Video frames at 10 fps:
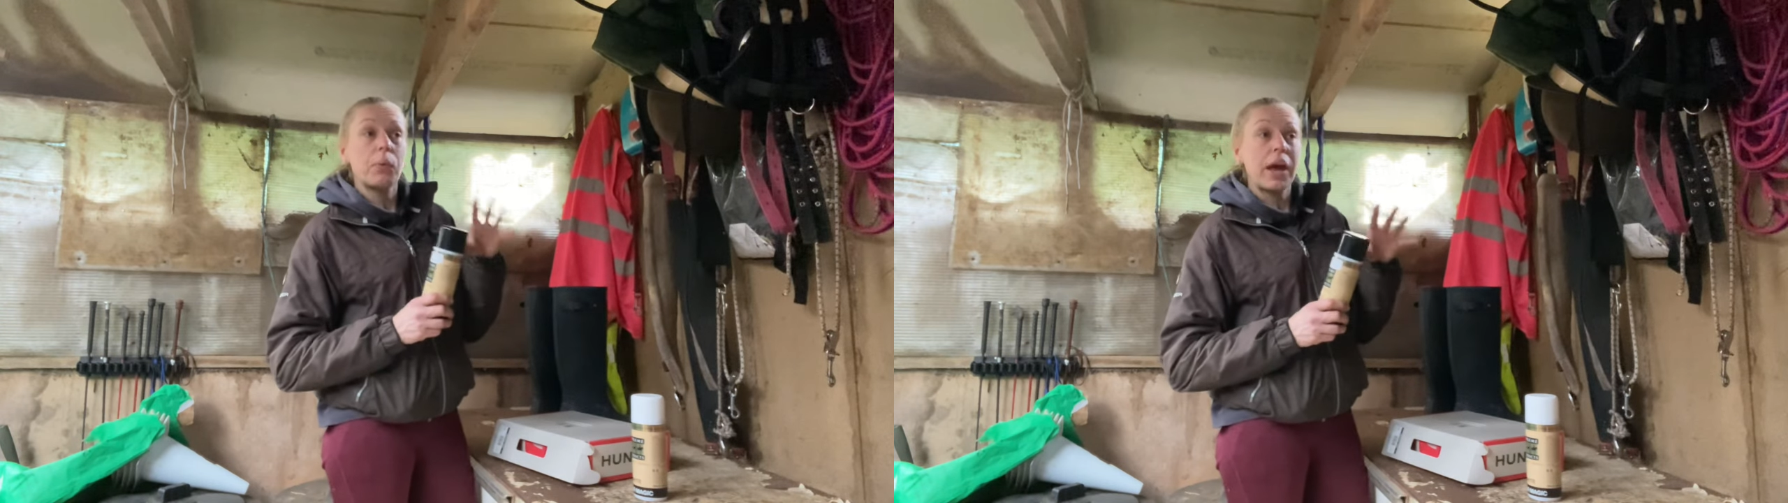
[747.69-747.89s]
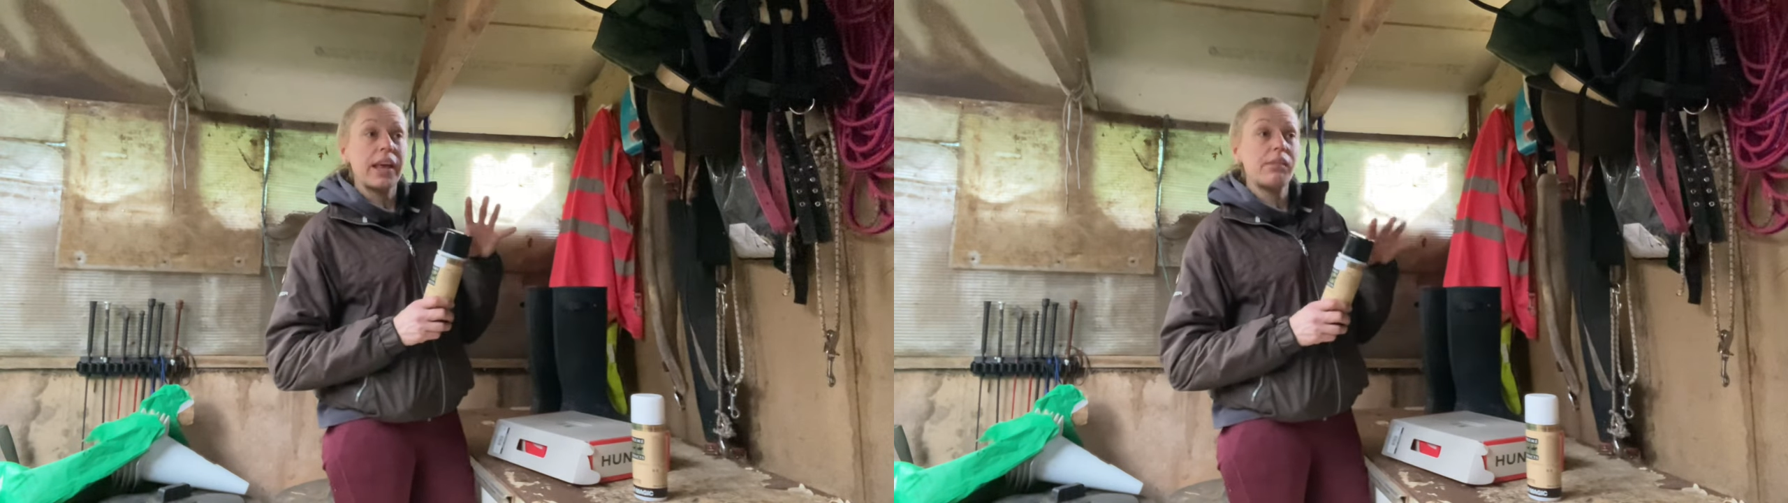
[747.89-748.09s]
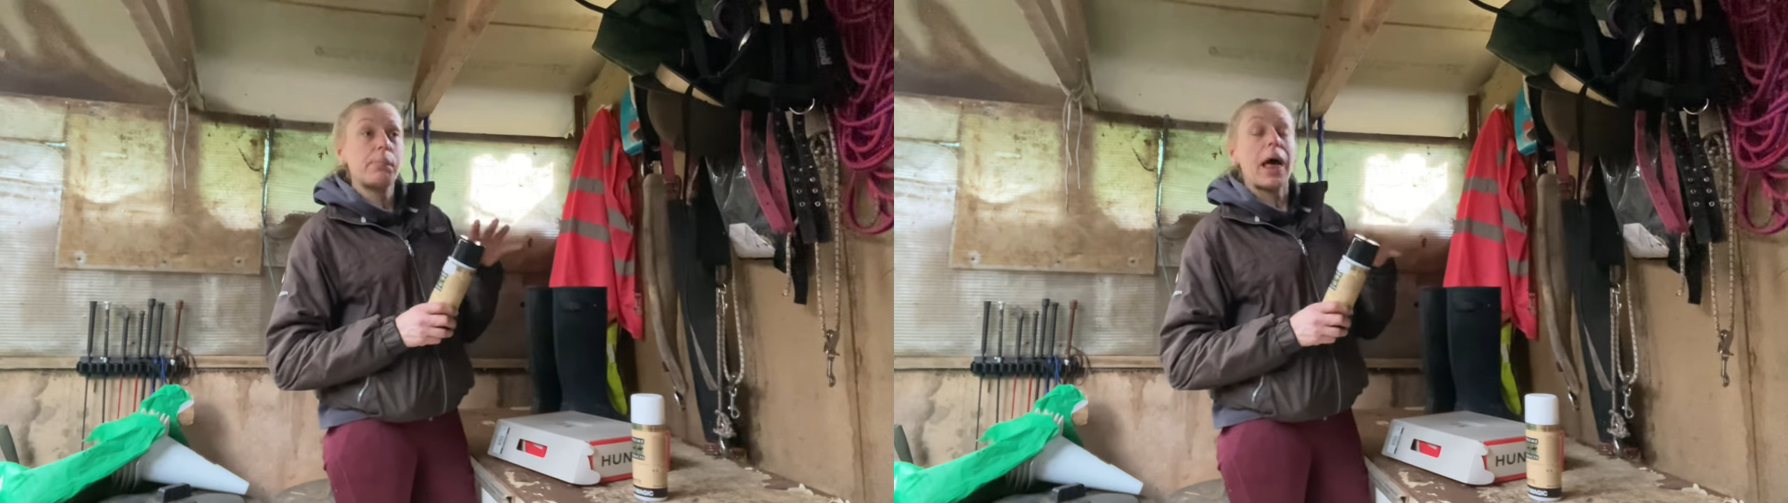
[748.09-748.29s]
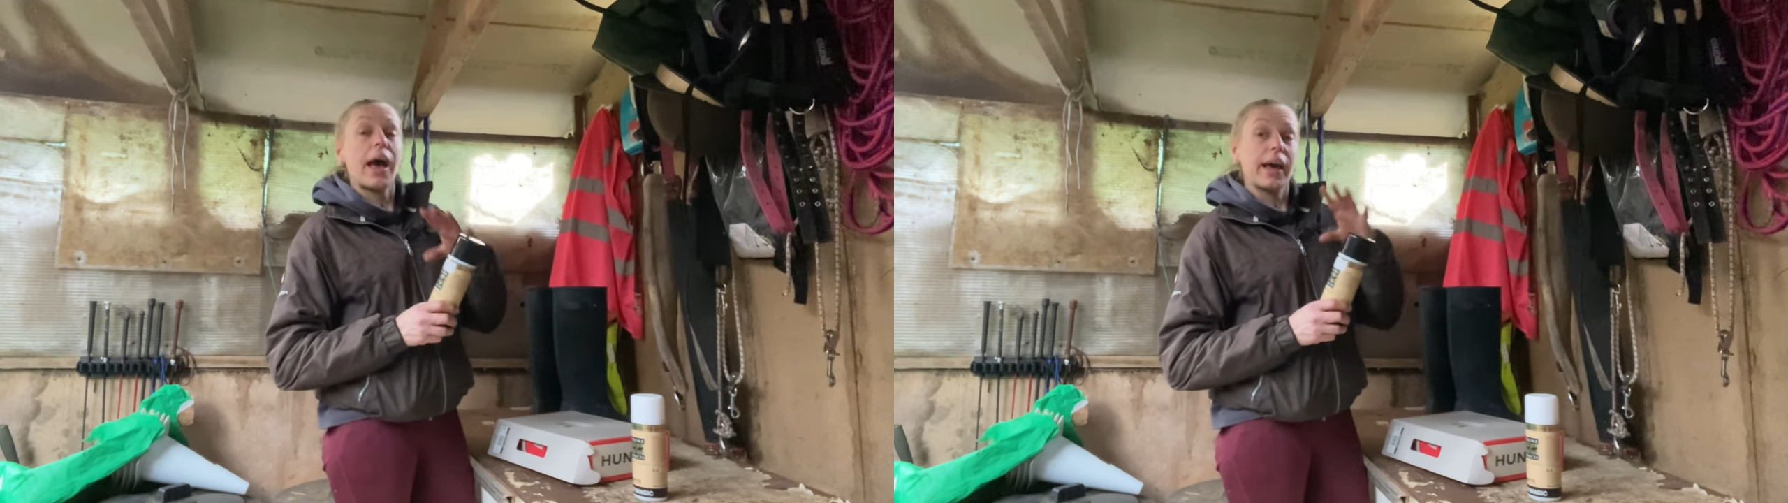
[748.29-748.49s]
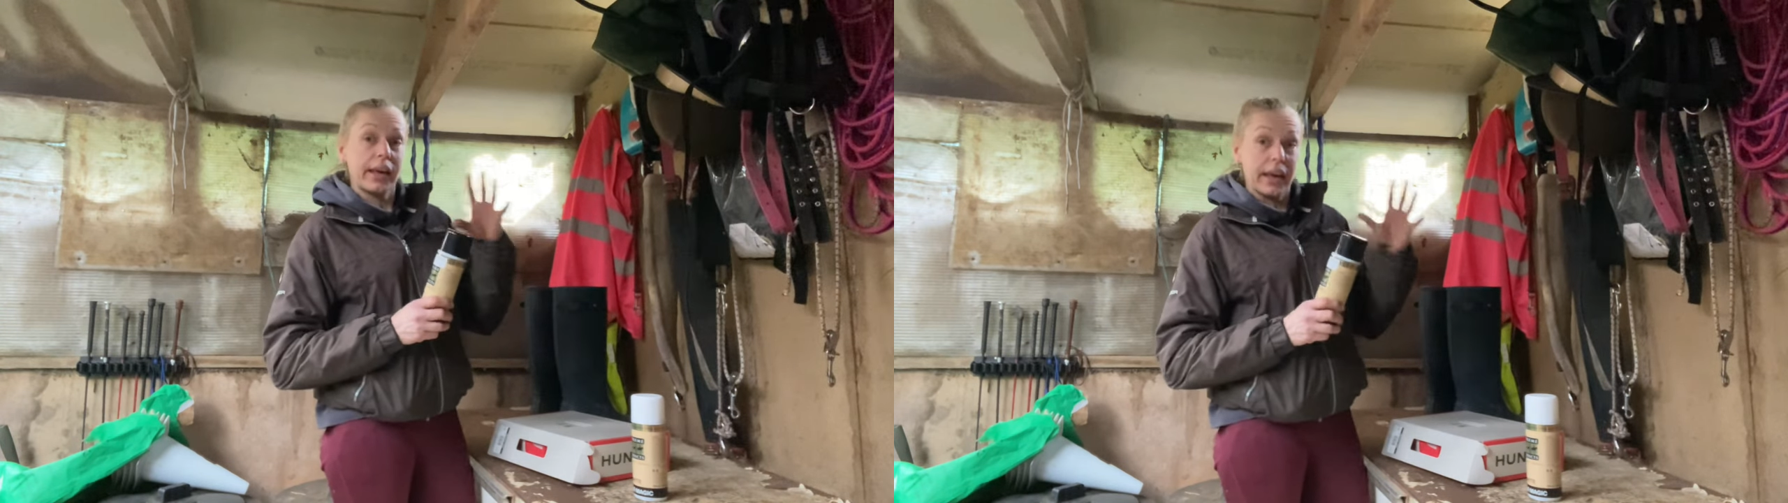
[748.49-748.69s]
Where he's
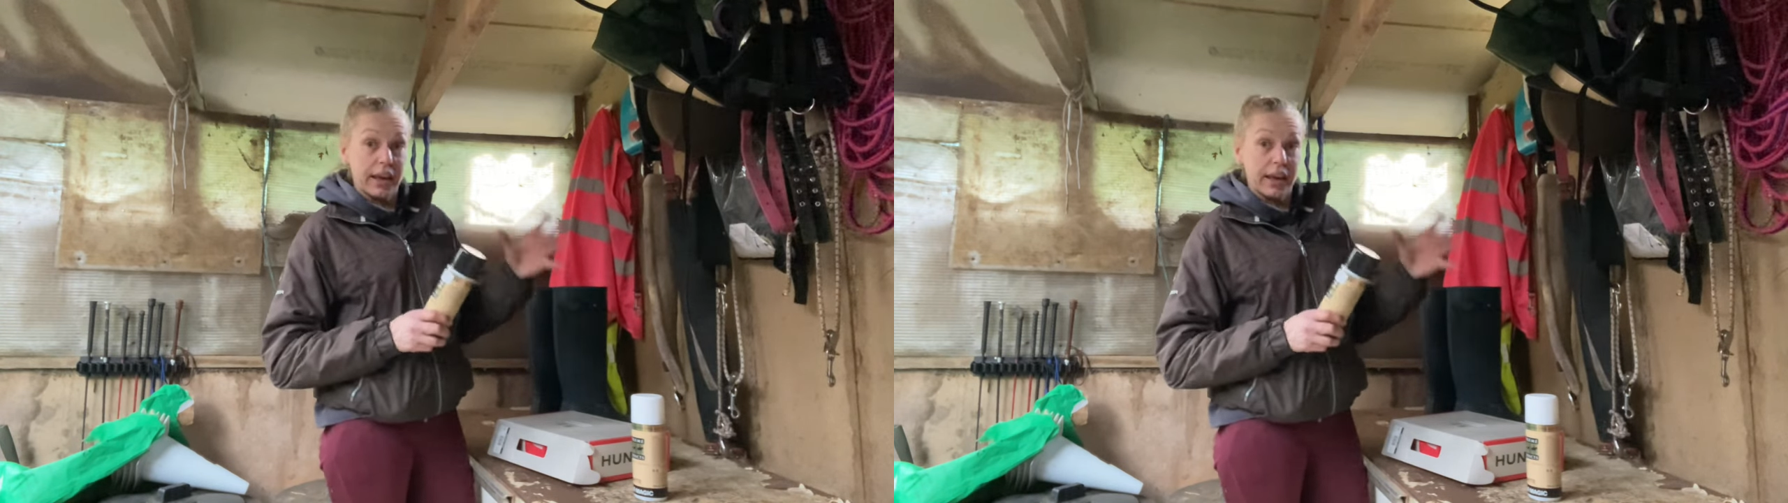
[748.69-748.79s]
black,